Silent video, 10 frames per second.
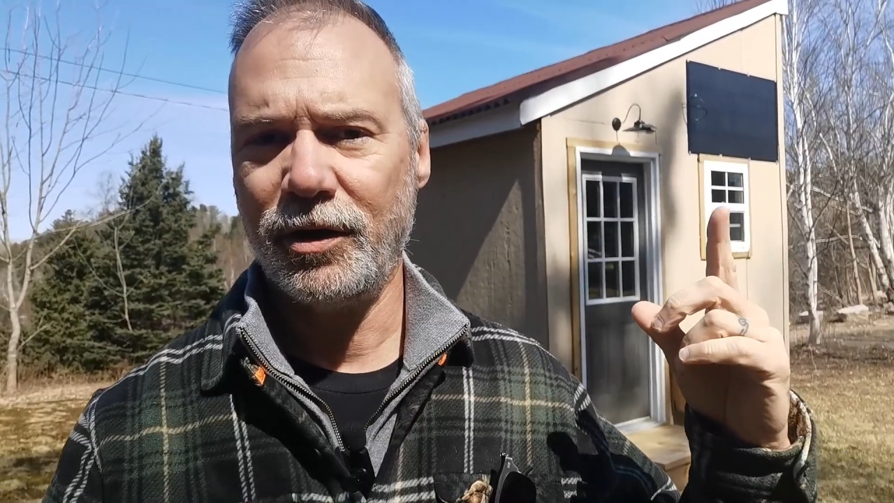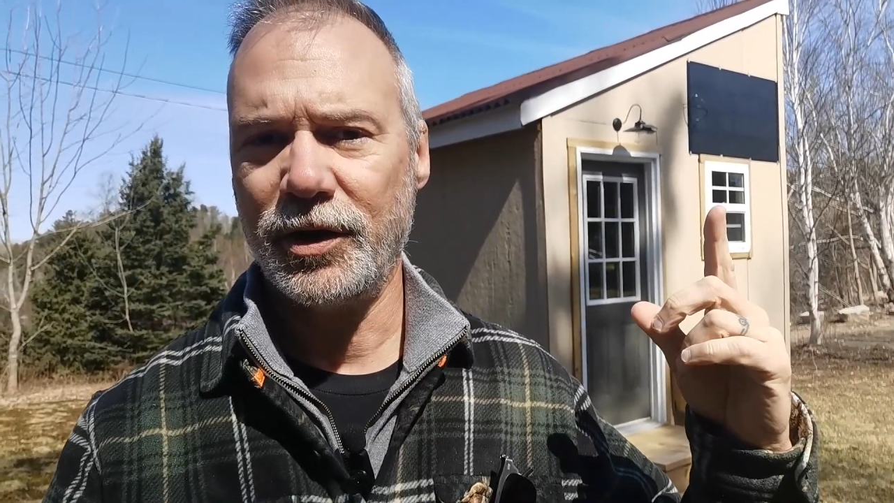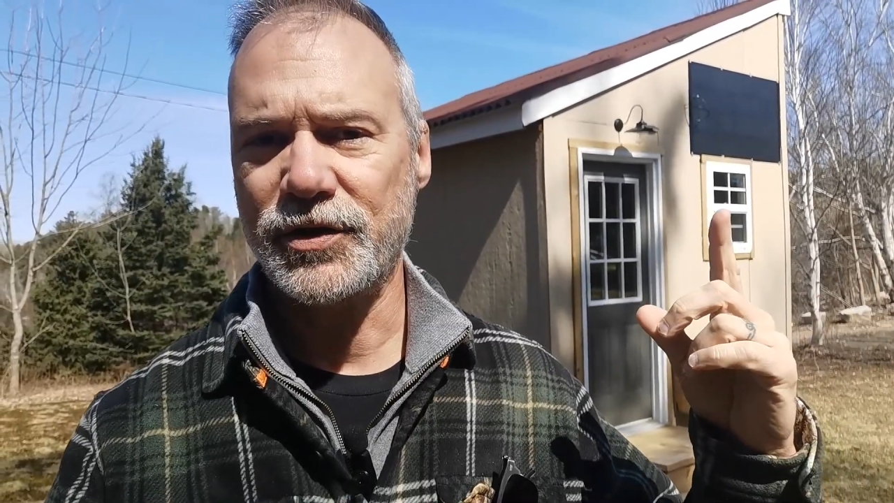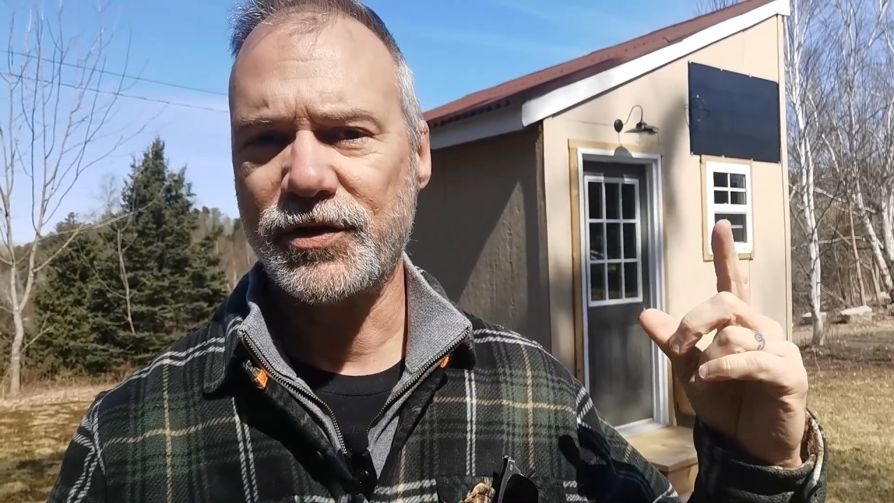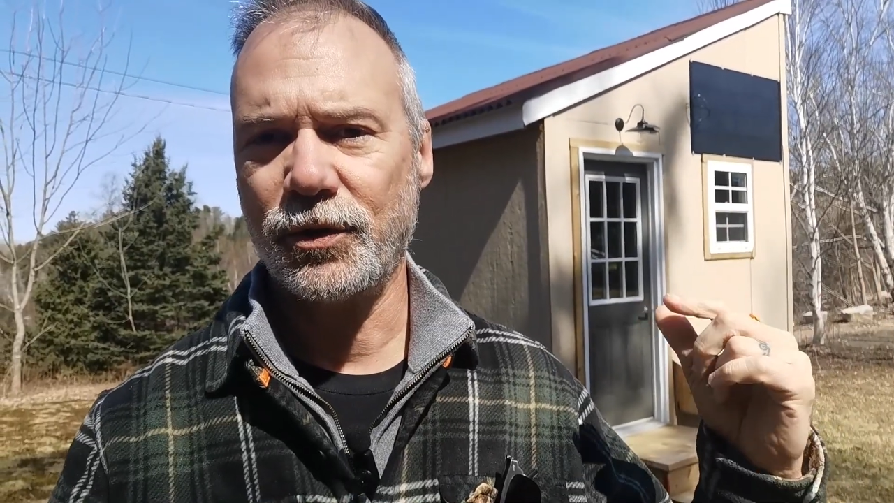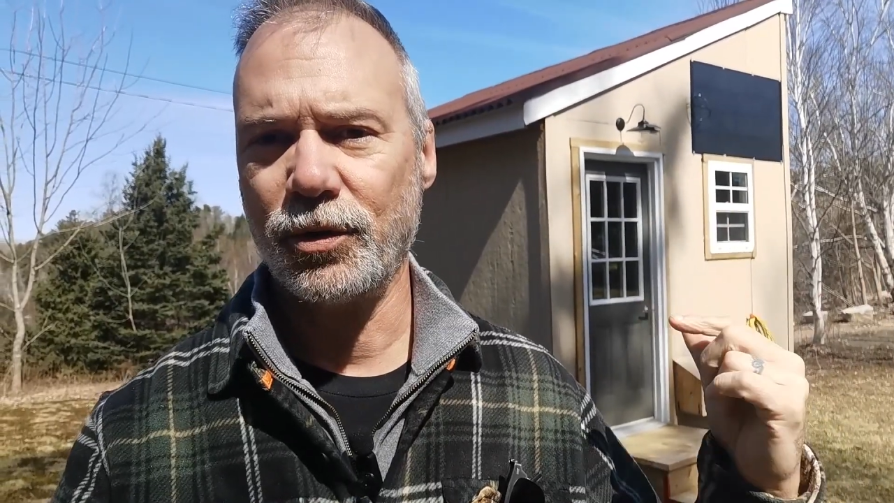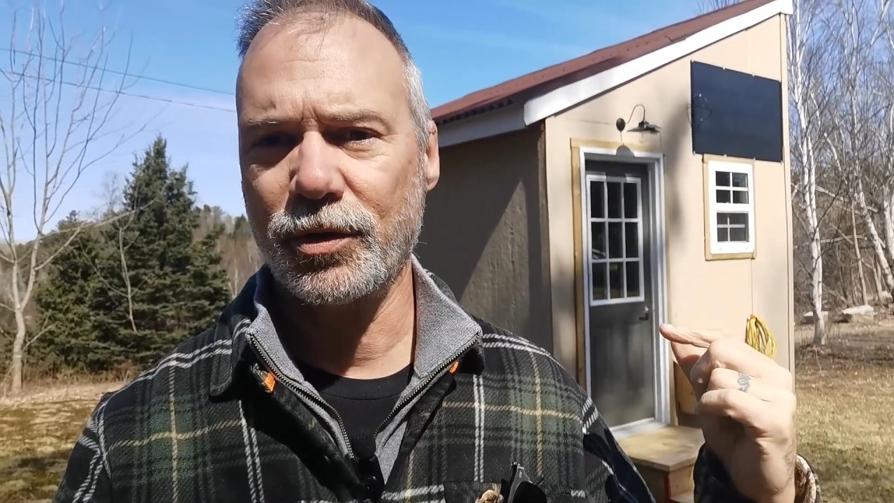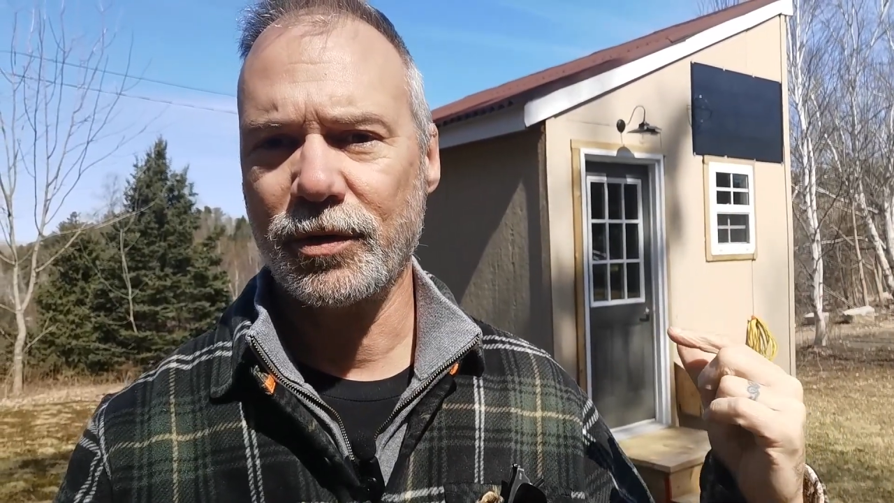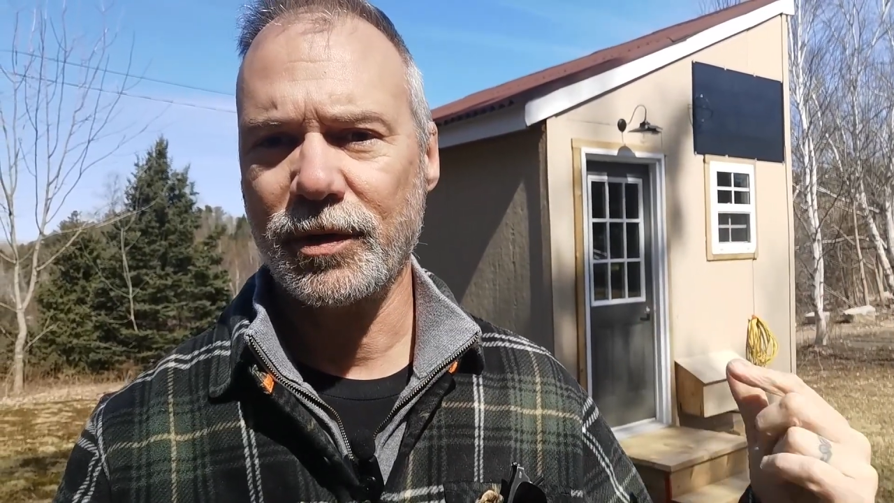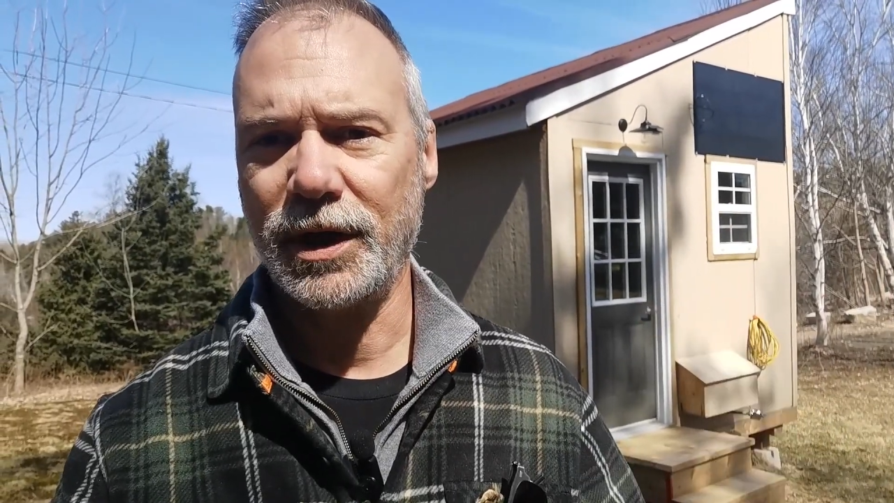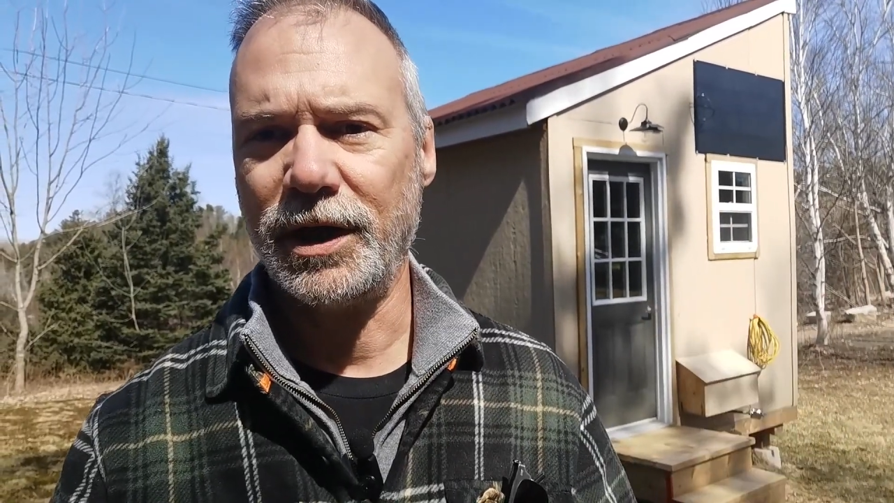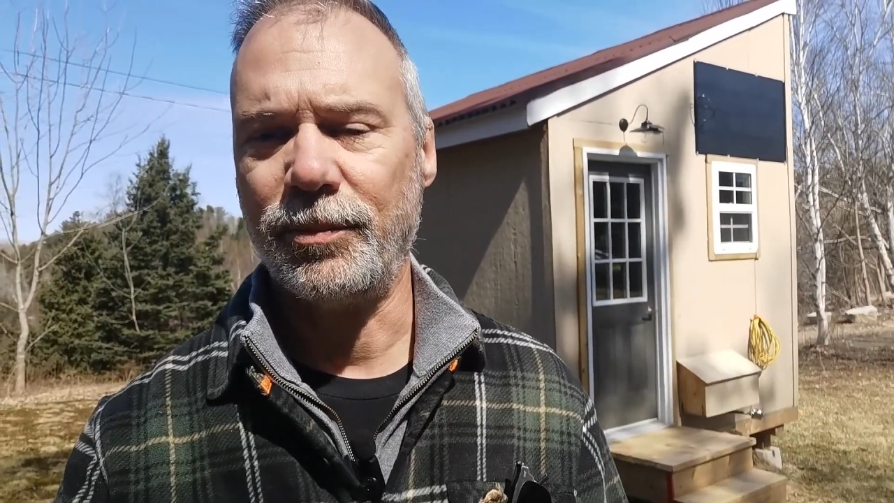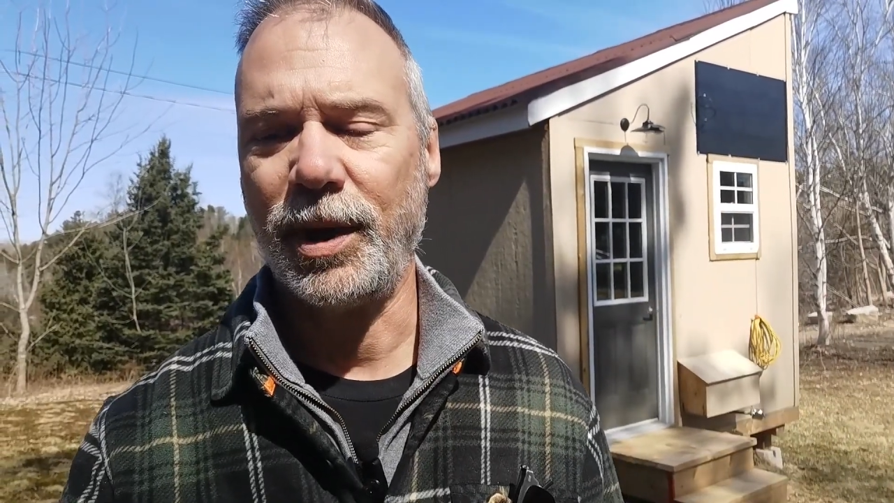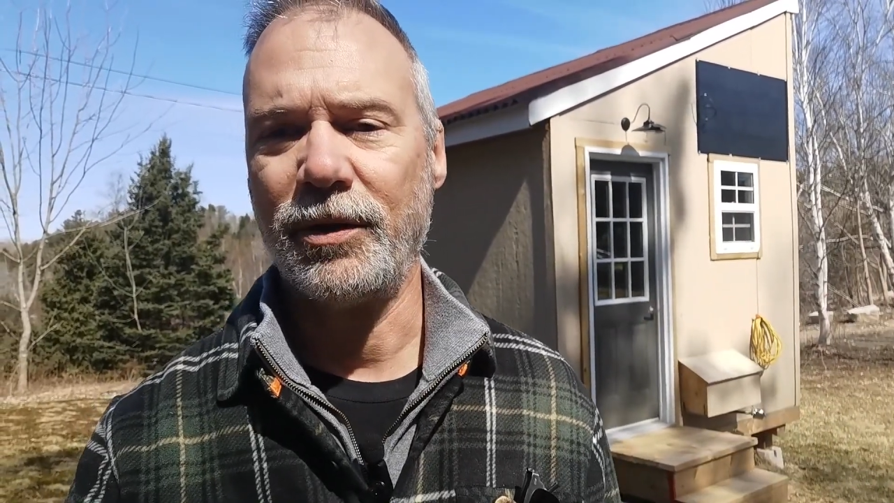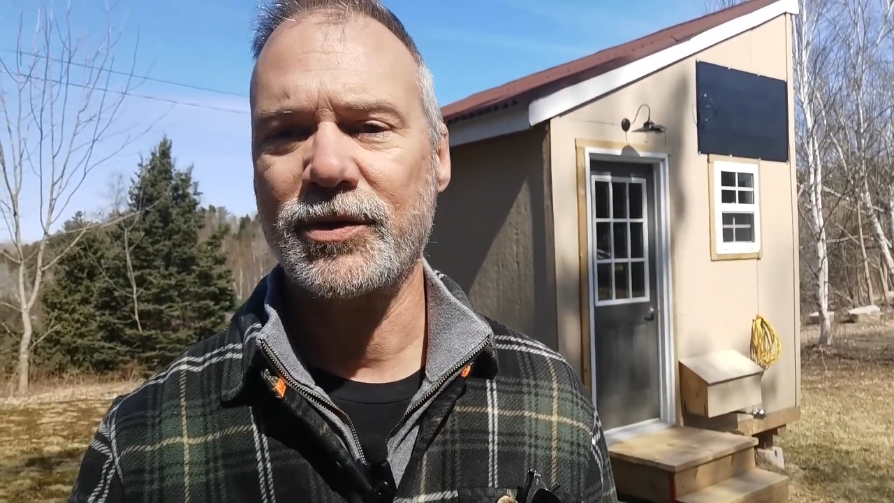on solar
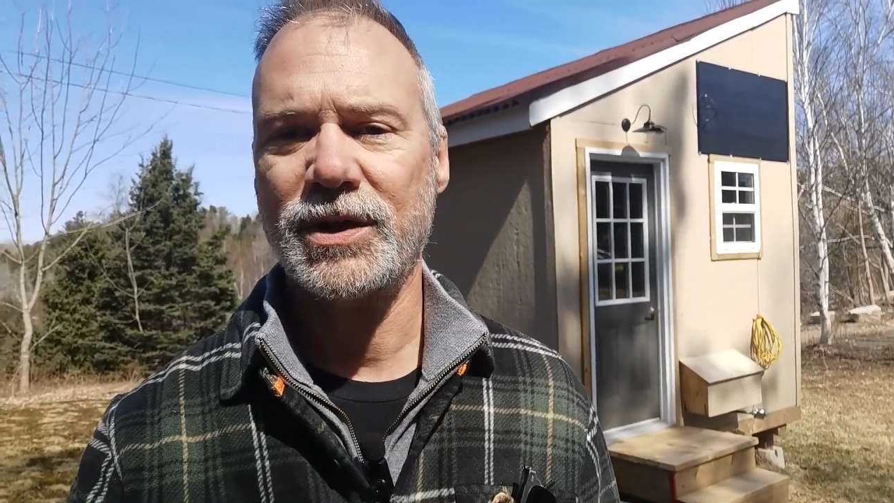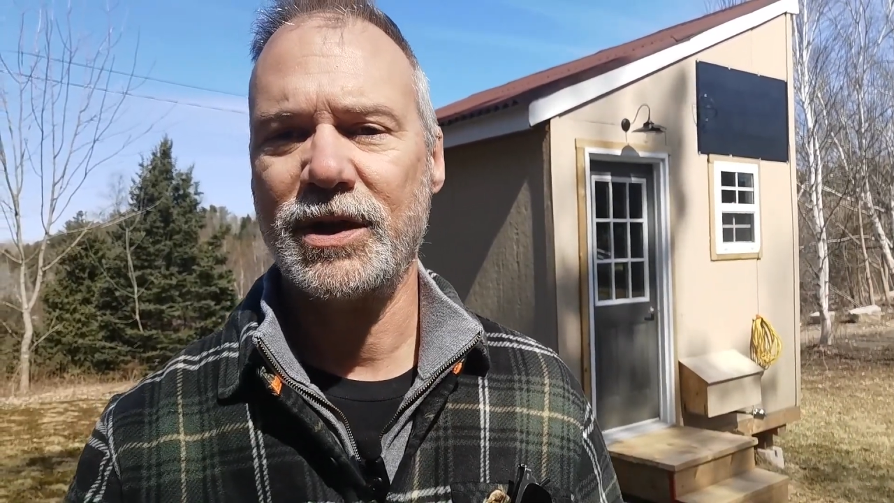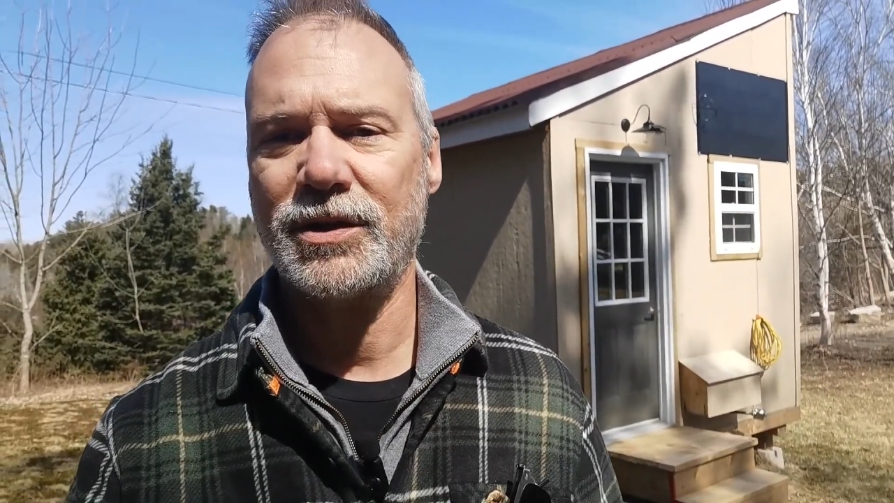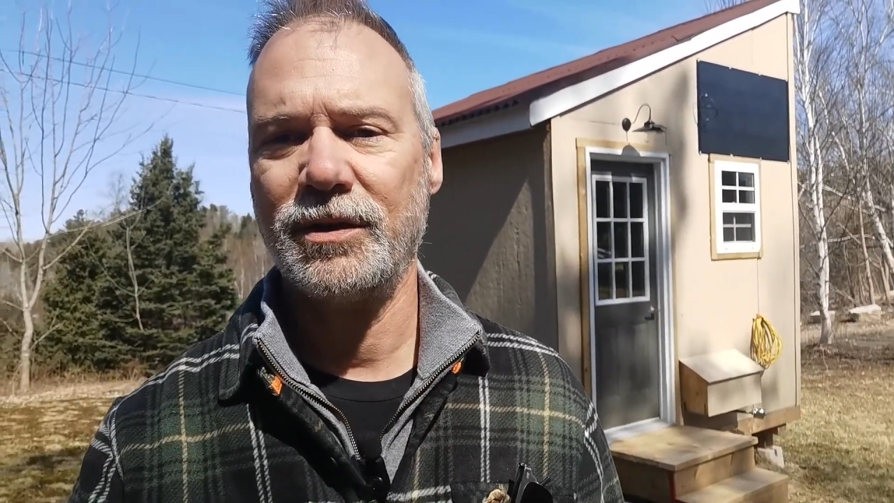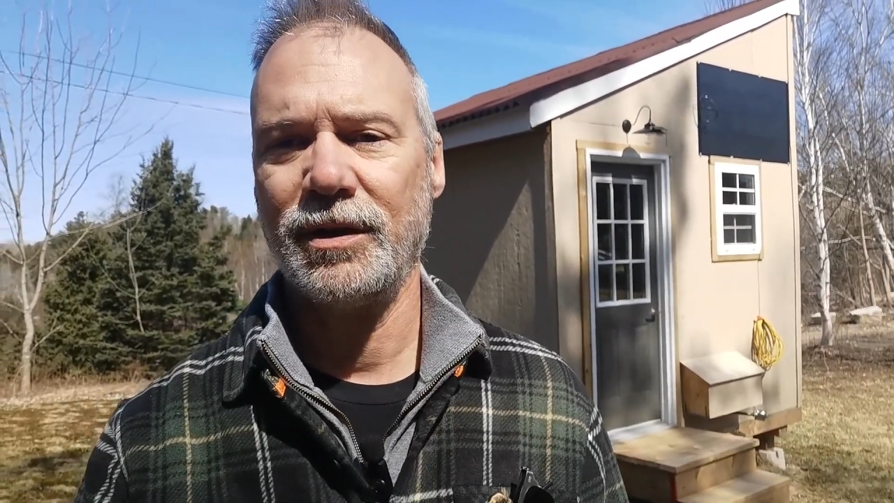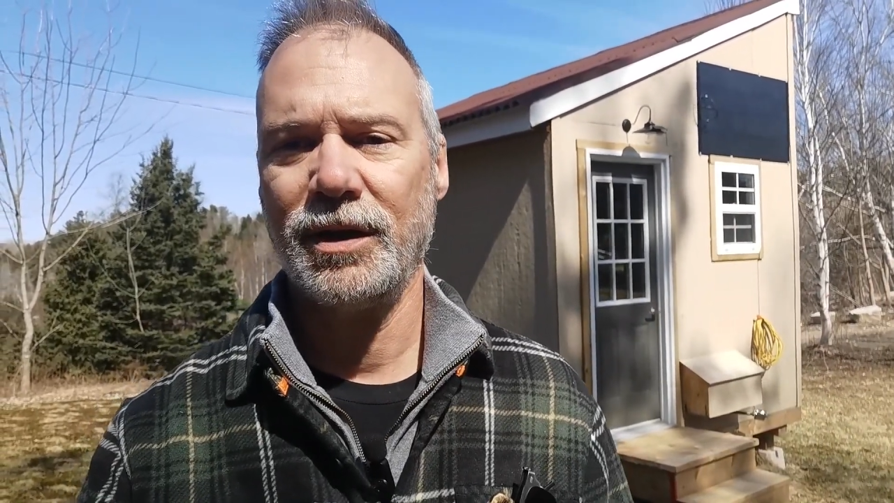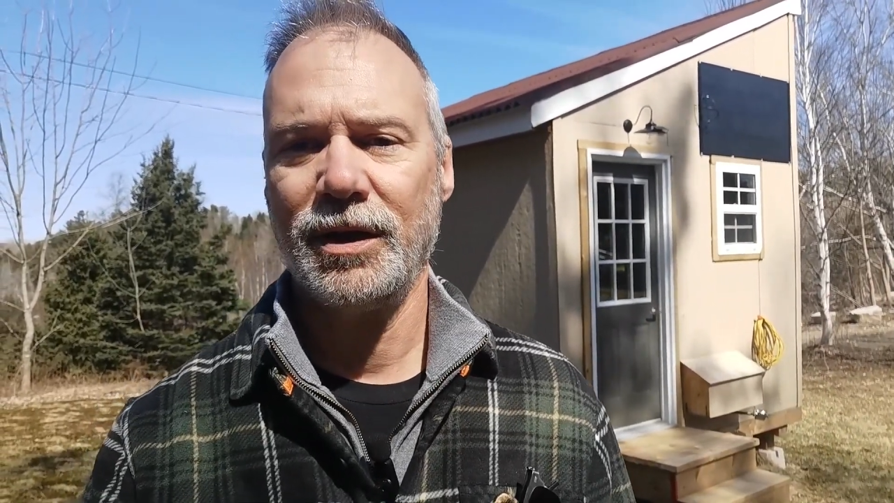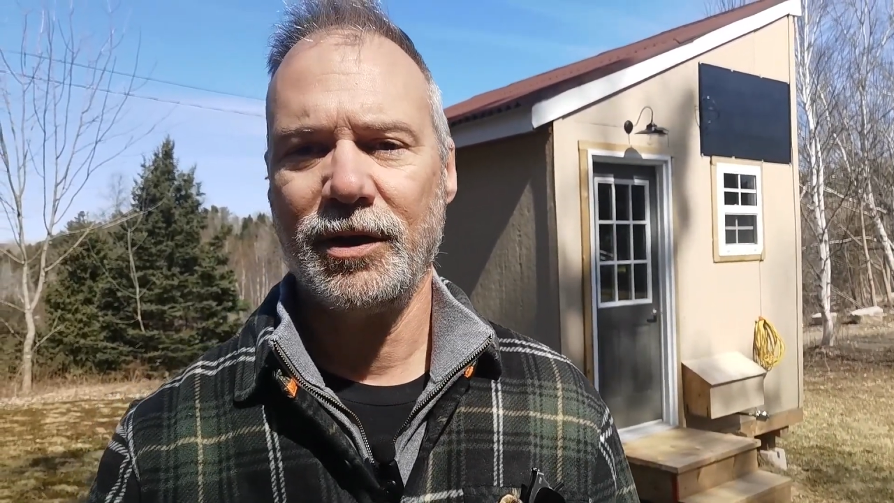and a power station,